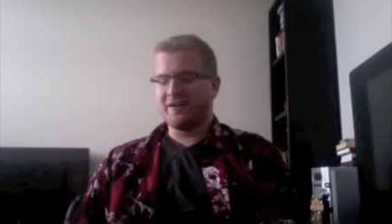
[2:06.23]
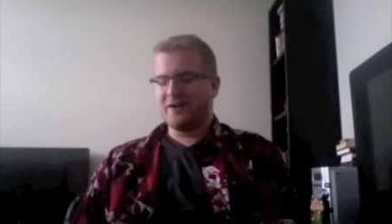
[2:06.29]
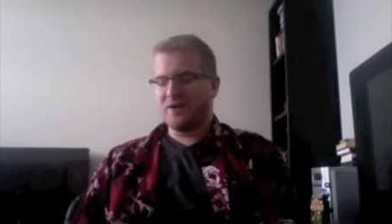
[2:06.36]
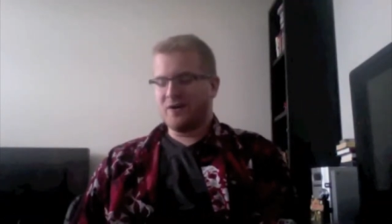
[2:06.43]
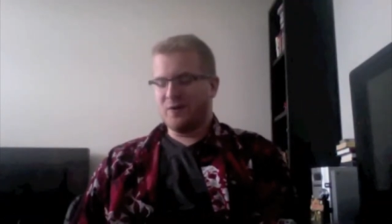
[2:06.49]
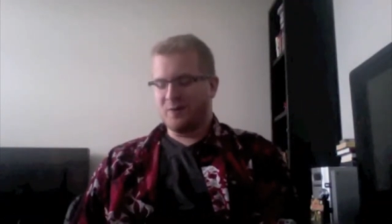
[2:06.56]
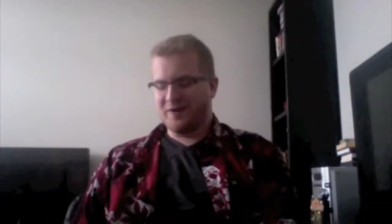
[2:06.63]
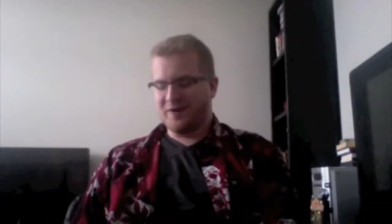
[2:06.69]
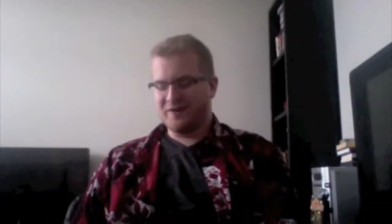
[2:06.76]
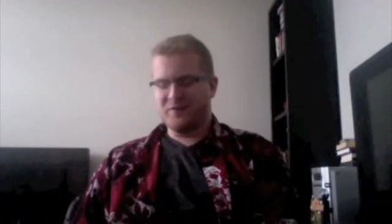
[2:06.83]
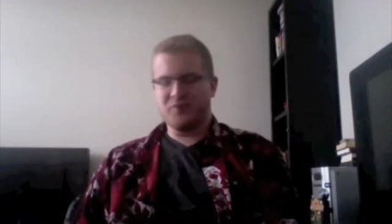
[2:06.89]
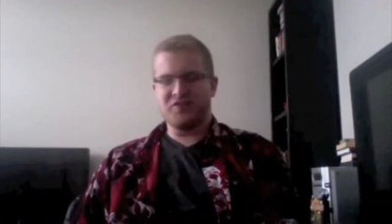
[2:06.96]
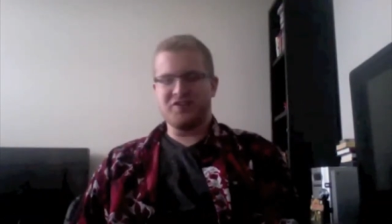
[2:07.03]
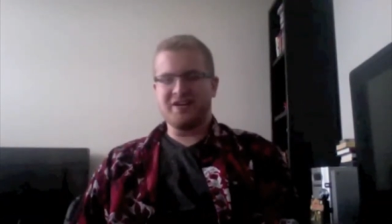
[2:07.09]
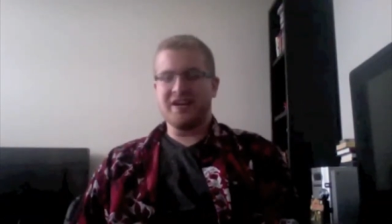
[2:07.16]
want to
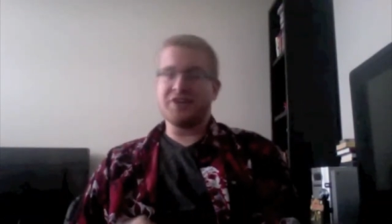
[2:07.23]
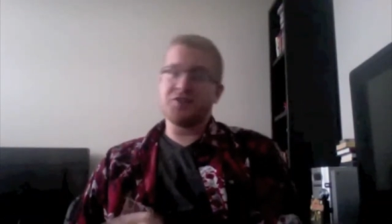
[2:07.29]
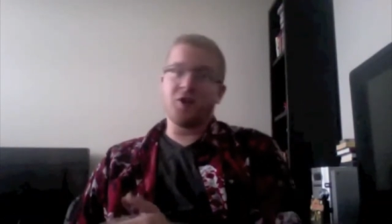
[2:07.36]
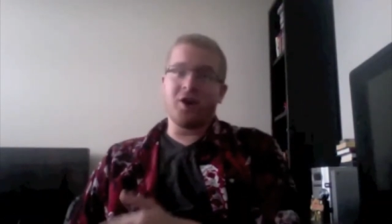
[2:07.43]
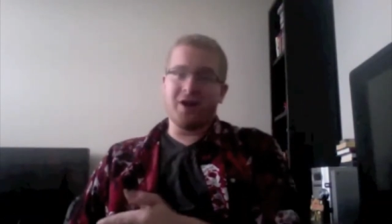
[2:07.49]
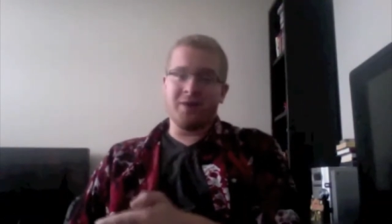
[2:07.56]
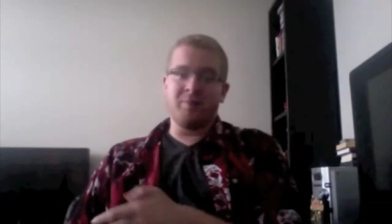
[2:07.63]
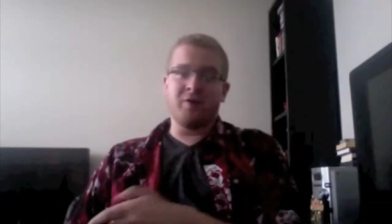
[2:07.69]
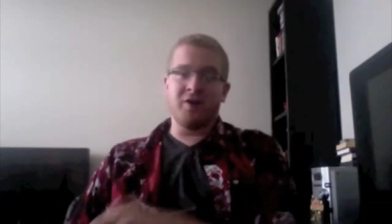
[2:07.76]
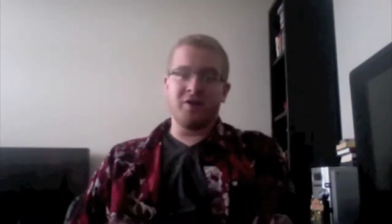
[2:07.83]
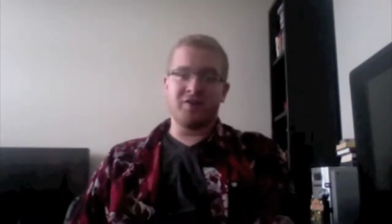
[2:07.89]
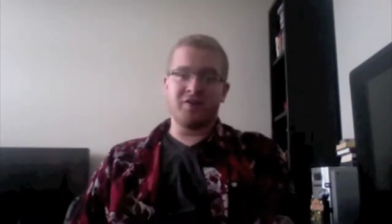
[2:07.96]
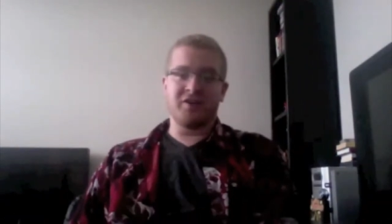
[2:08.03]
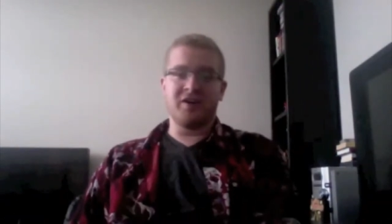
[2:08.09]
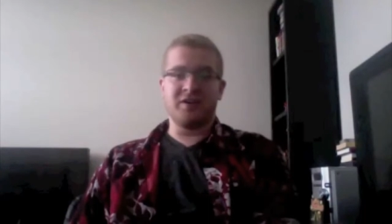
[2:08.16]
see a starting
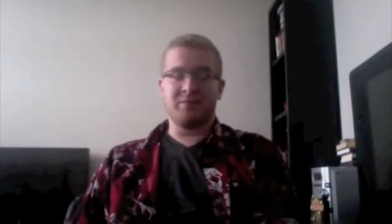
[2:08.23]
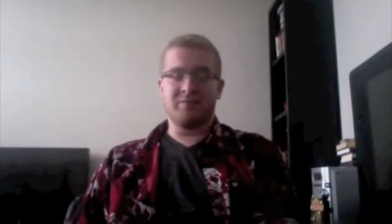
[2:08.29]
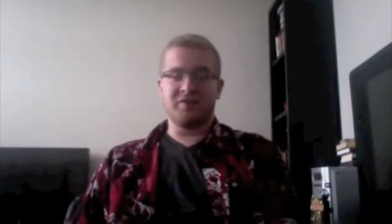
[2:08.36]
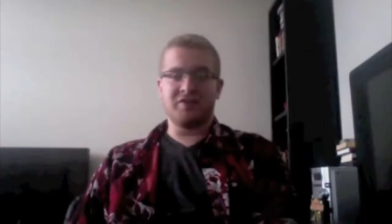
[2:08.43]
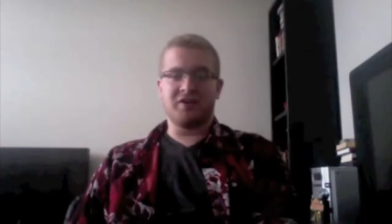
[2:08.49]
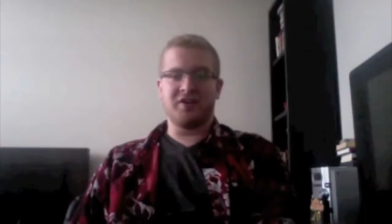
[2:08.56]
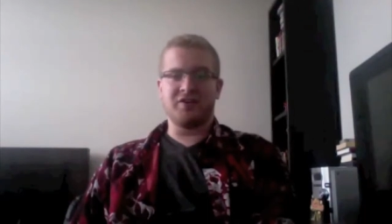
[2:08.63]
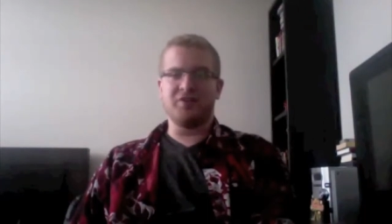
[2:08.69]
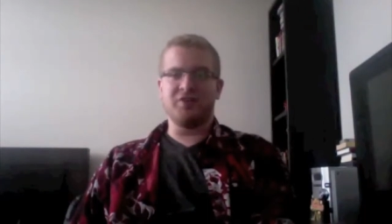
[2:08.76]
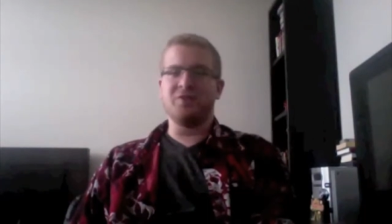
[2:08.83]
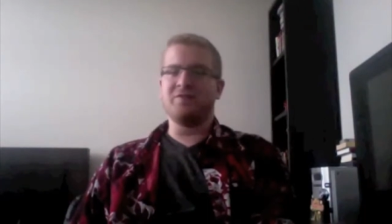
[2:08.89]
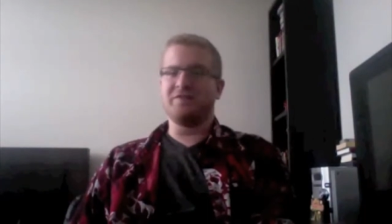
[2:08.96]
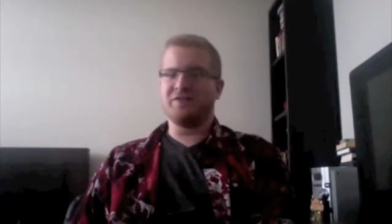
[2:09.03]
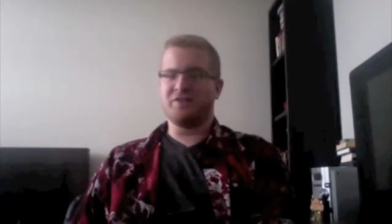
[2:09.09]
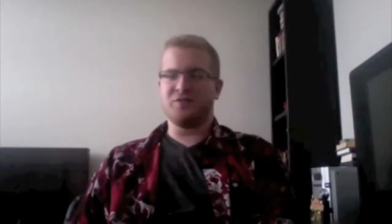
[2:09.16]
point on the New
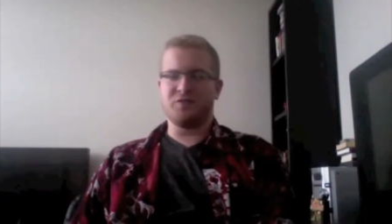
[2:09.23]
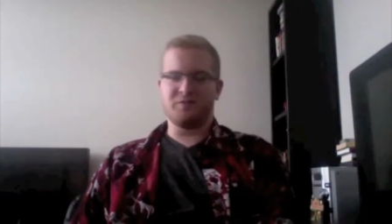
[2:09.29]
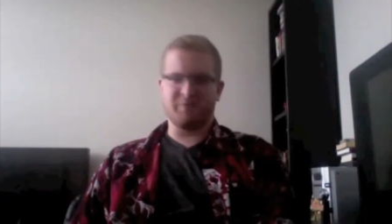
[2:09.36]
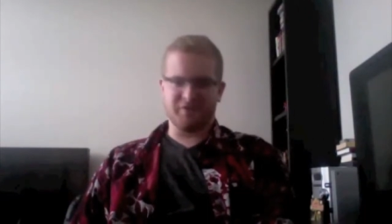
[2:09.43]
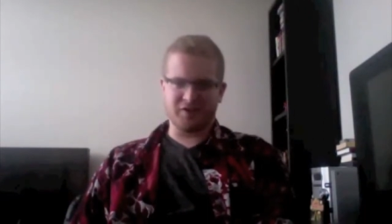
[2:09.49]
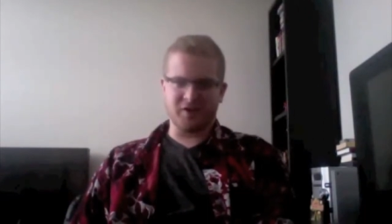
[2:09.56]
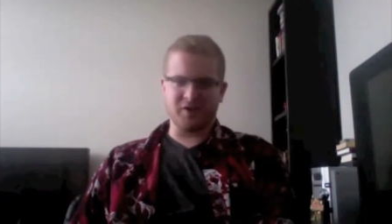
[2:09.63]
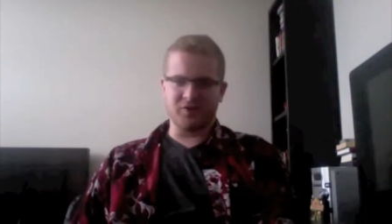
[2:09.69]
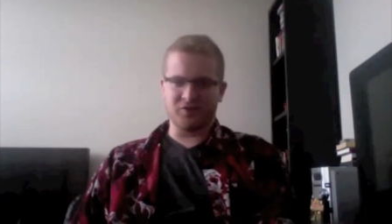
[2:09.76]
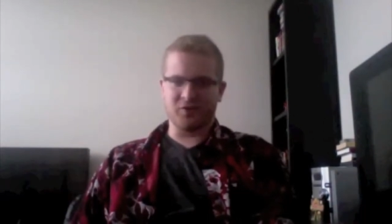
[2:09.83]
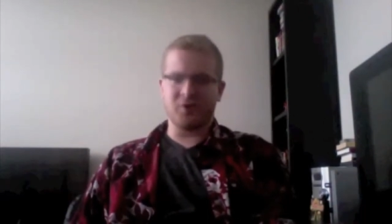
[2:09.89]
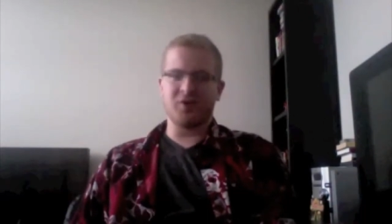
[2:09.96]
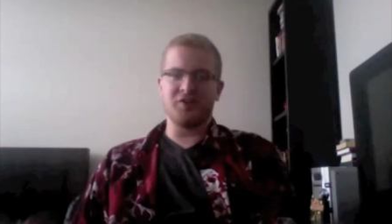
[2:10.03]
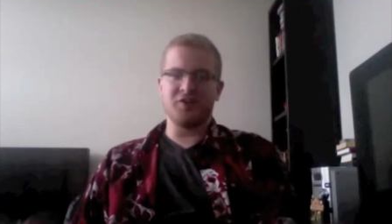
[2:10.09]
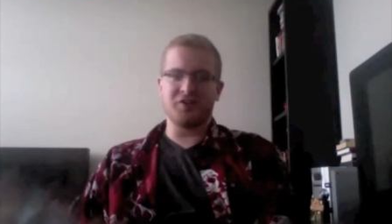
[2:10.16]
52's Bizarro's
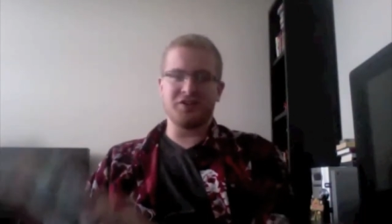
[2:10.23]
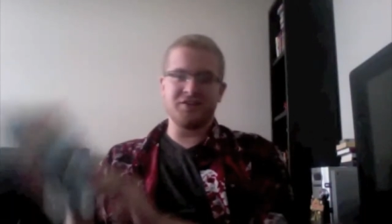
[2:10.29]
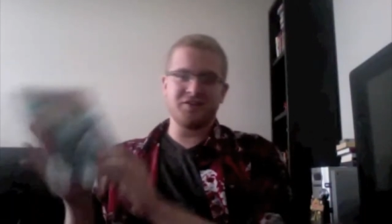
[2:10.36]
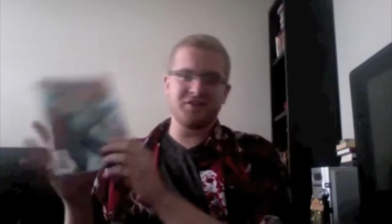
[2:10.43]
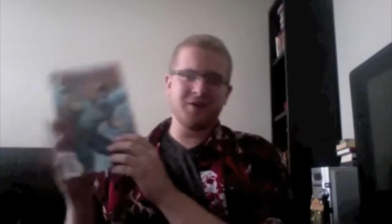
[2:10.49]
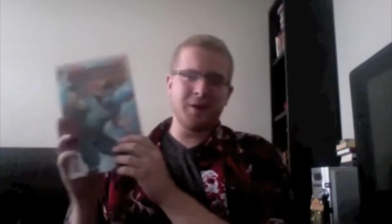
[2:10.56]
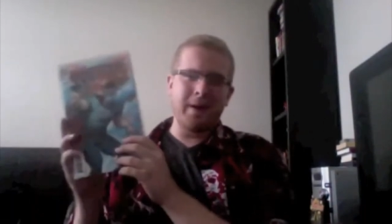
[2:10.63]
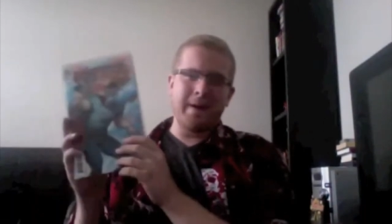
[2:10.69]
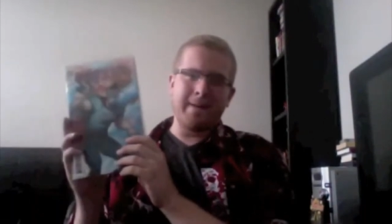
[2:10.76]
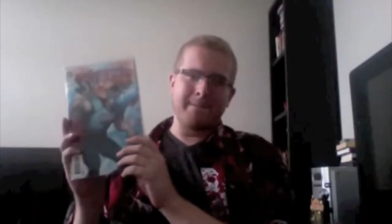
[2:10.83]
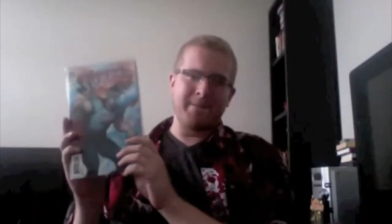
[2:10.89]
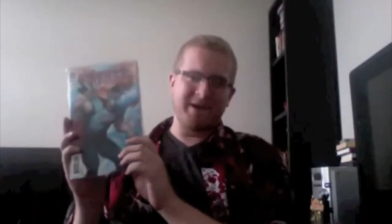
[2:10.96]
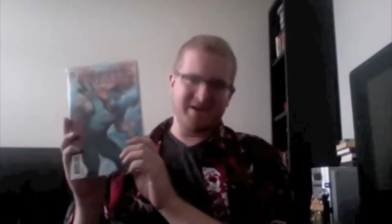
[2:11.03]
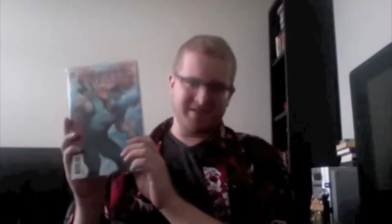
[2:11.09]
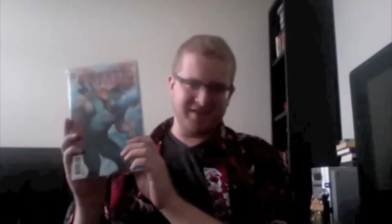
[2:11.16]
origins,
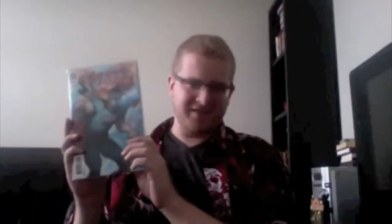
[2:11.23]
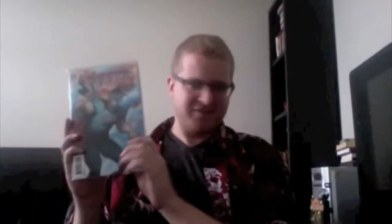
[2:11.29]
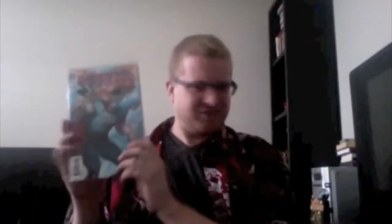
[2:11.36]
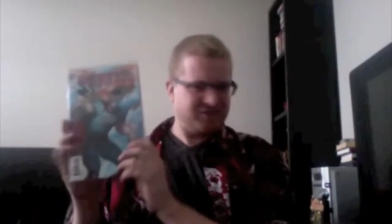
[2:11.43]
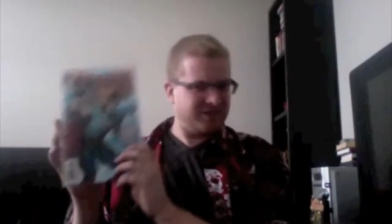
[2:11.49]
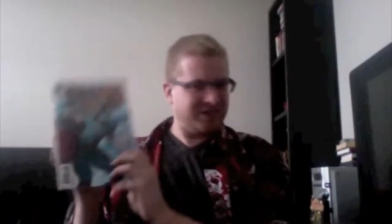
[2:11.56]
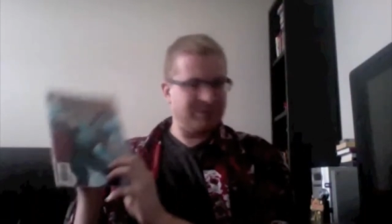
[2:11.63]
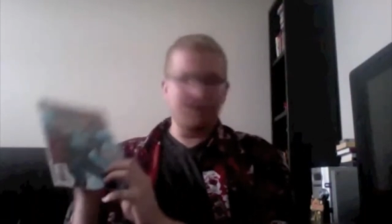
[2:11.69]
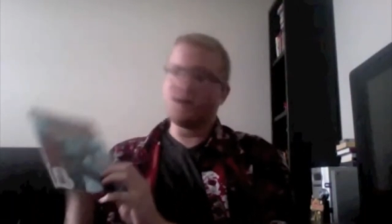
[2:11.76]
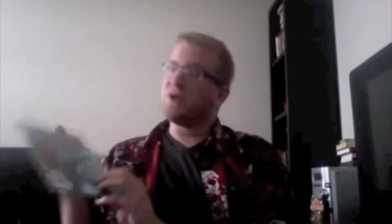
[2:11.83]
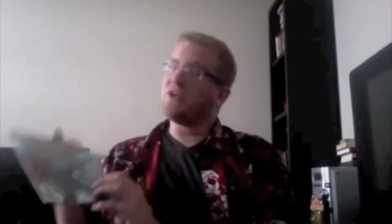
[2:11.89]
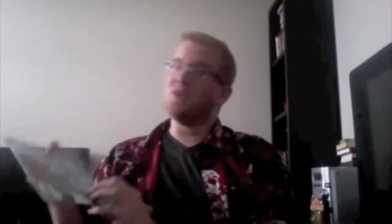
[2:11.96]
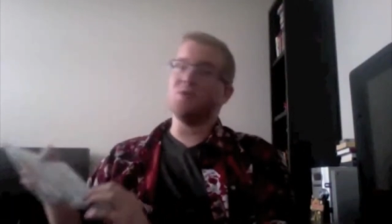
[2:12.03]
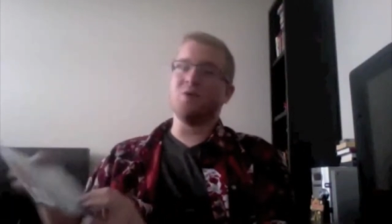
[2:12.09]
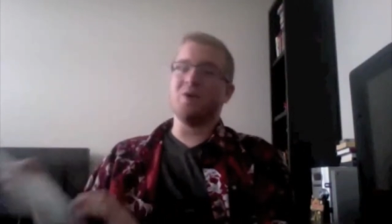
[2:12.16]
pick this up.
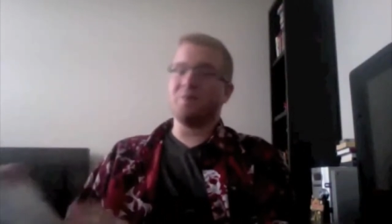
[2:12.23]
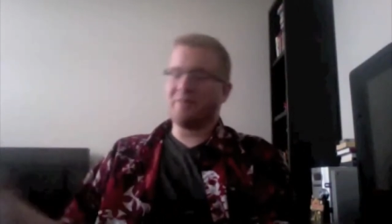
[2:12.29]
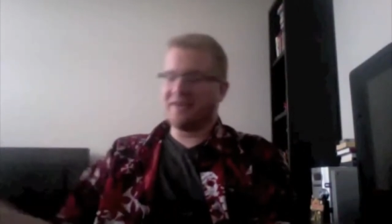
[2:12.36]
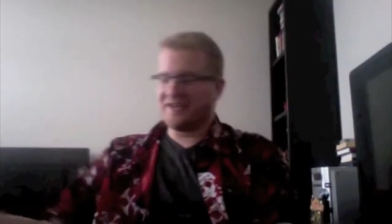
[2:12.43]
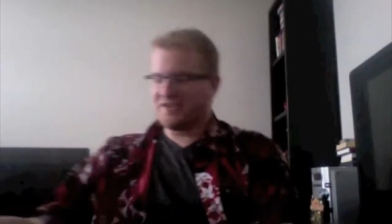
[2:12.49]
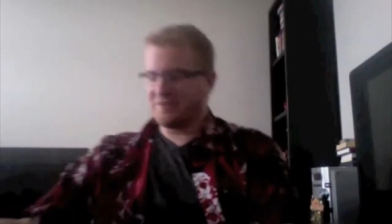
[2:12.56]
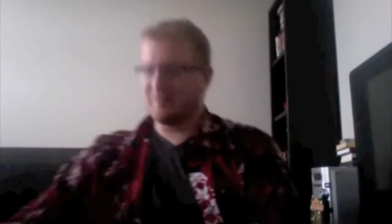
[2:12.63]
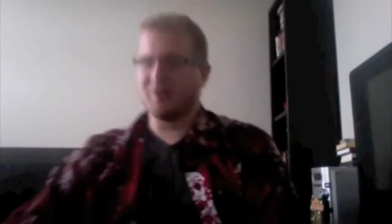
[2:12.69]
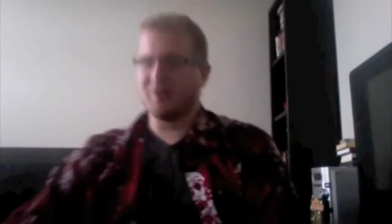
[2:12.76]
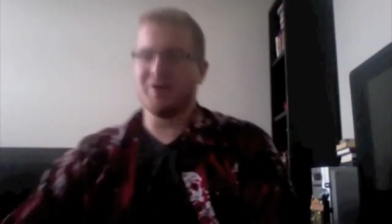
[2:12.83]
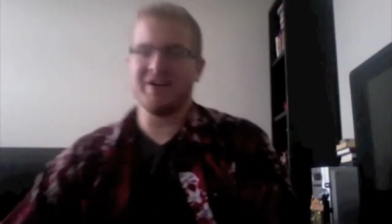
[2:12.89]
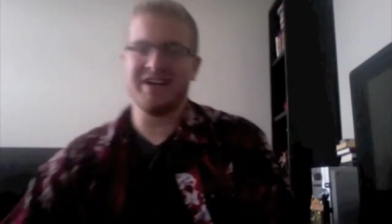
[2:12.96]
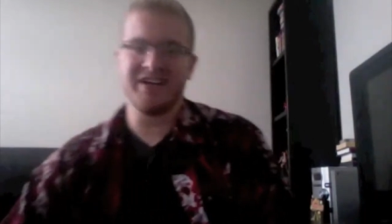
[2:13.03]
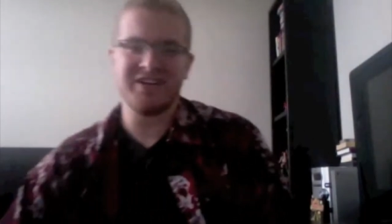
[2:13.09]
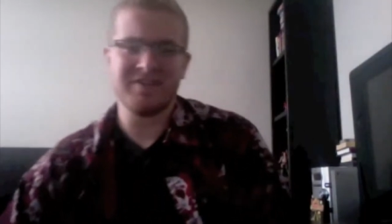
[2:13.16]
You won't be disappointed.